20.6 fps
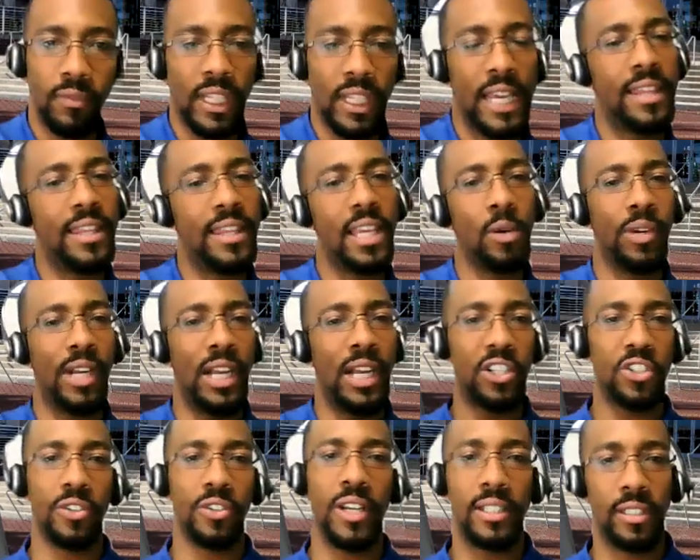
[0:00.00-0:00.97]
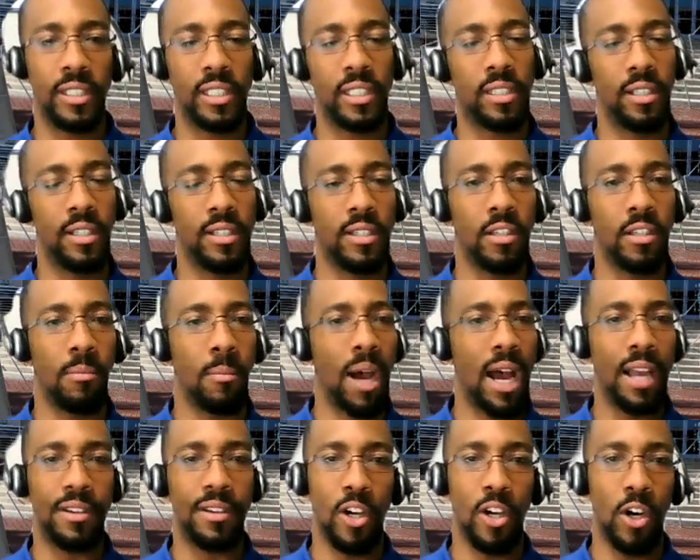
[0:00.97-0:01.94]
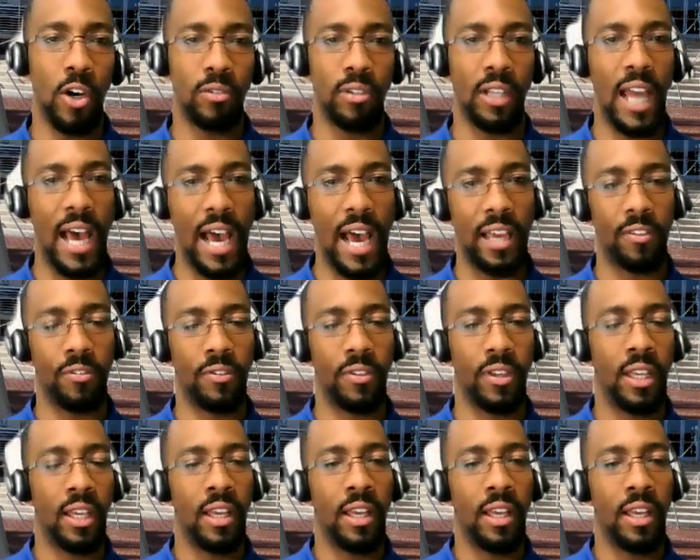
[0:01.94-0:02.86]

And then when I transitioned into my adult life,